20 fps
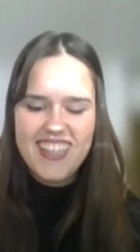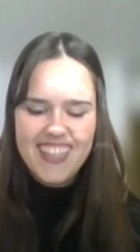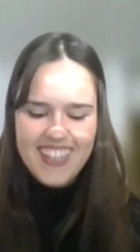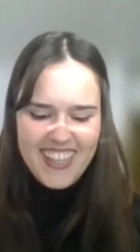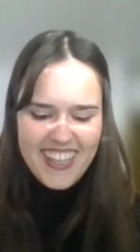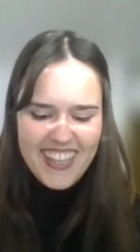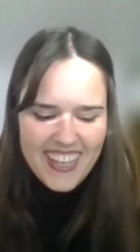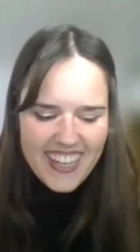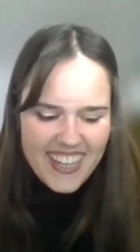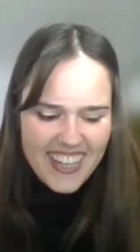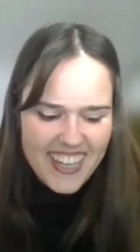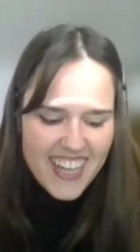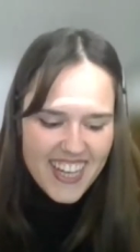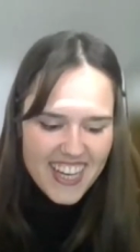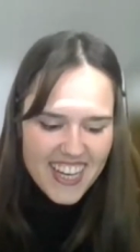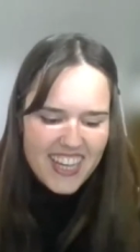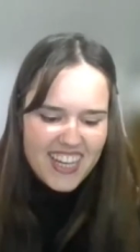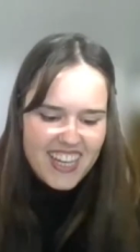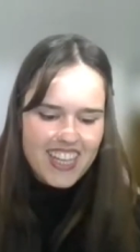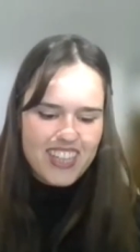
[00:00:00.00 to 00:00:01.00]
Yeah,
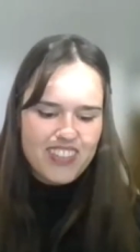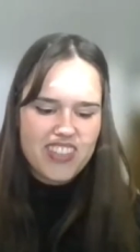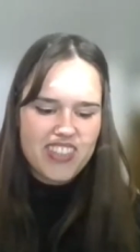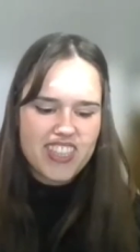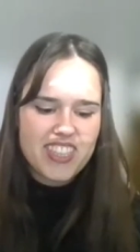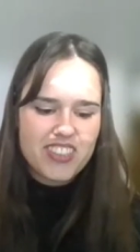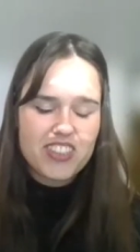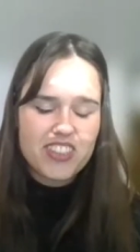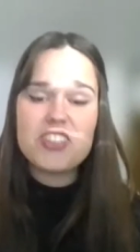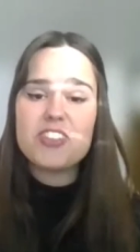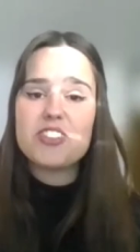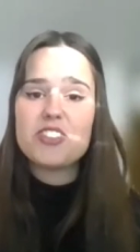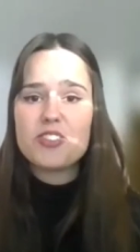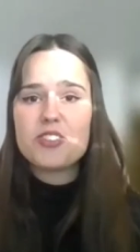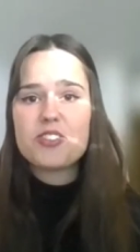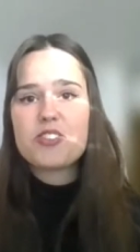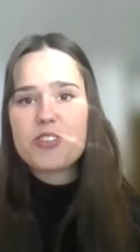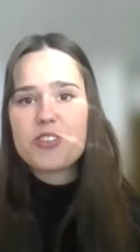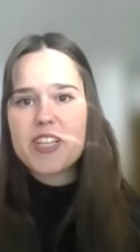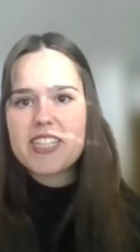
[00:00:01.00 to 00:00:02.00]
you
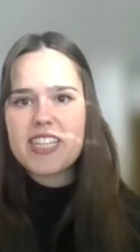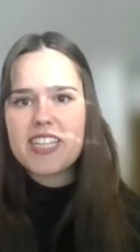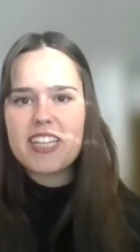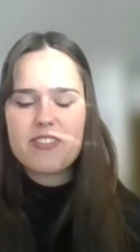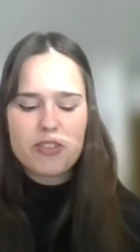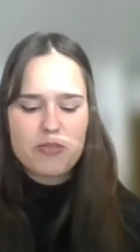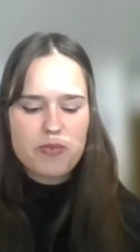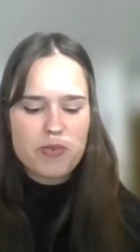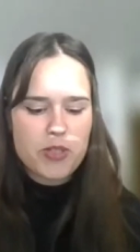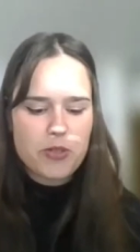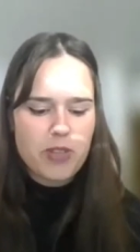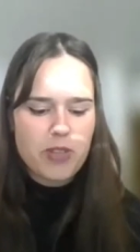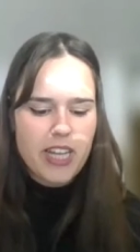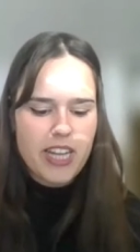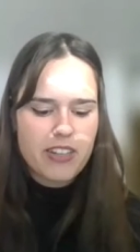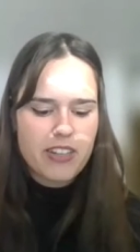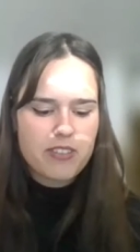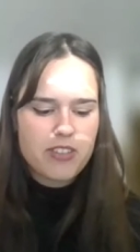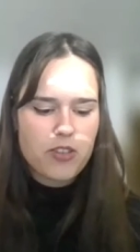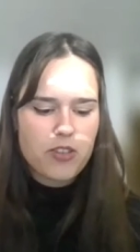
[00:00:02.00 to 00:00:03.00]
do translate from so
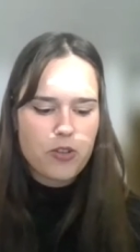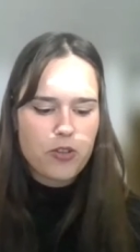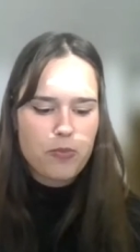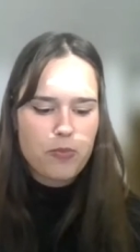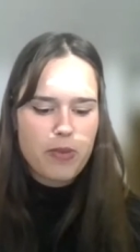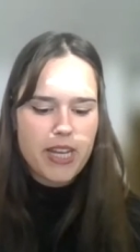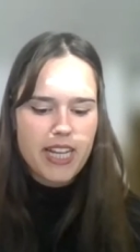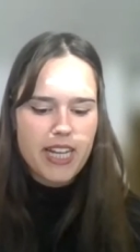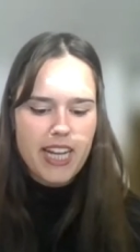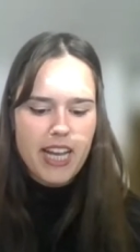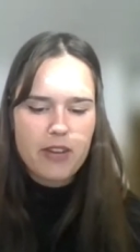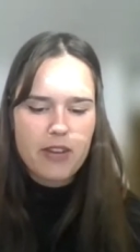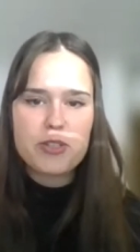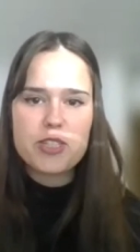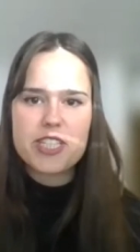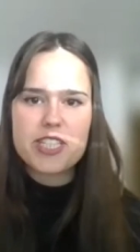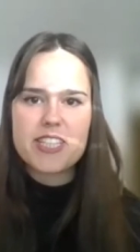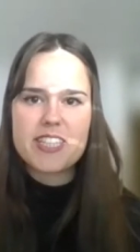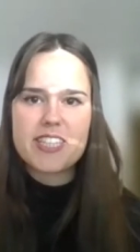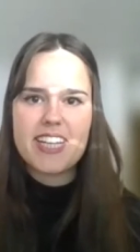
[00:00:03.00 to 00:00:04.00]
many
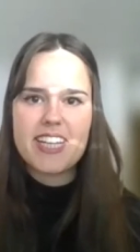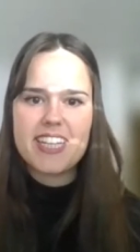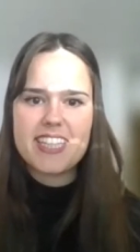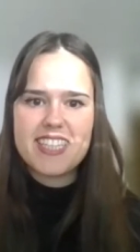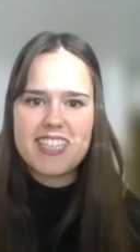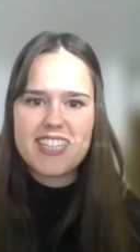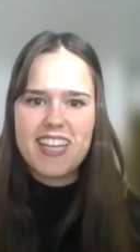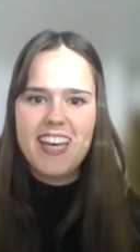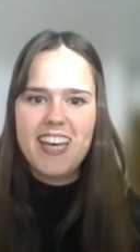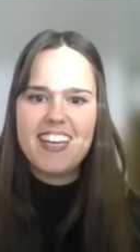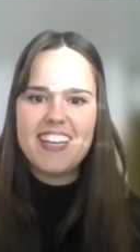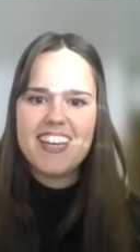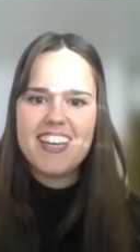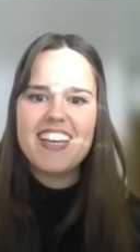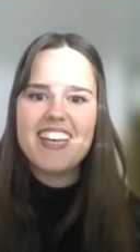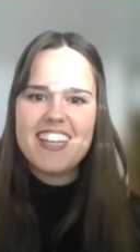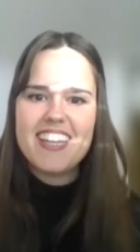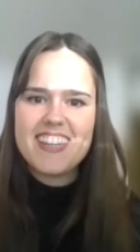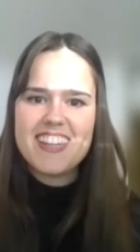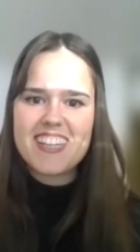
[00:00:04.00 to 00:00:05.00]
languages that
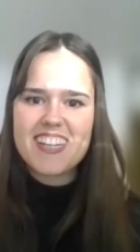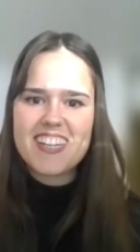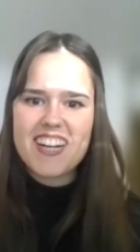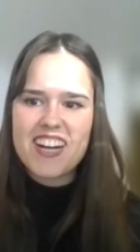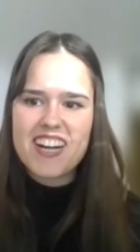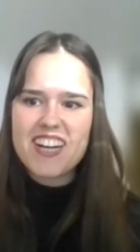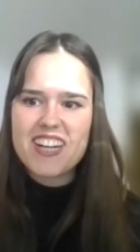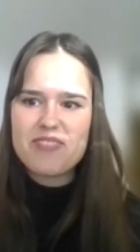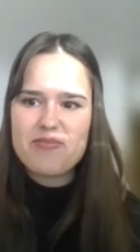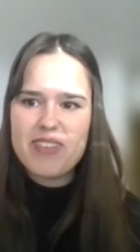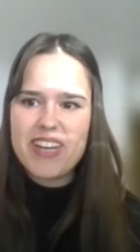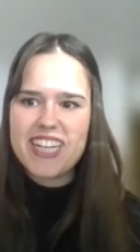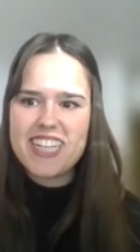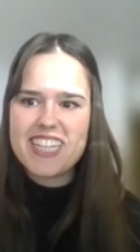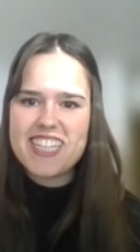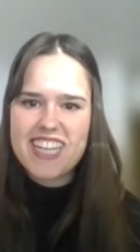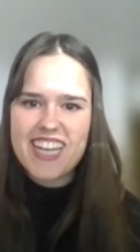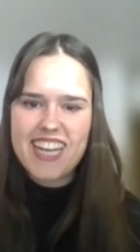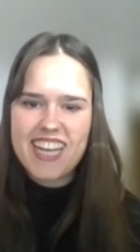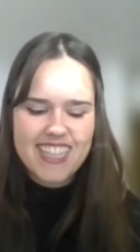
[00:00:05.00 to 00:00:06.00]
there are
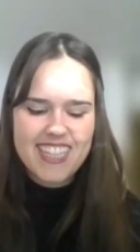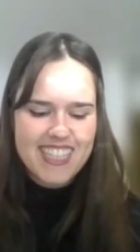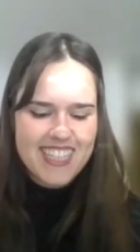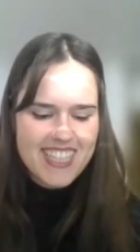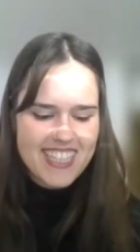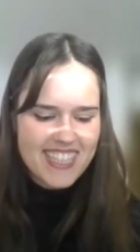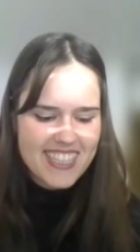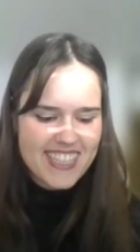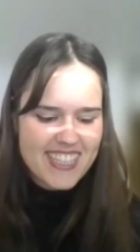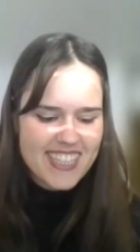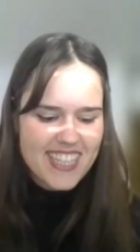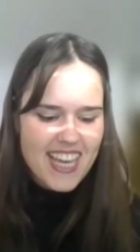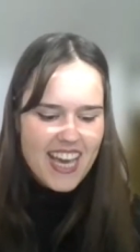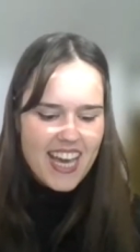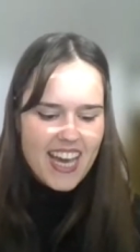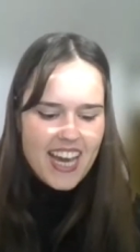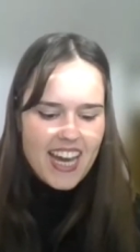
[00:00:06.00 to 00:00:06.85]
many challenges.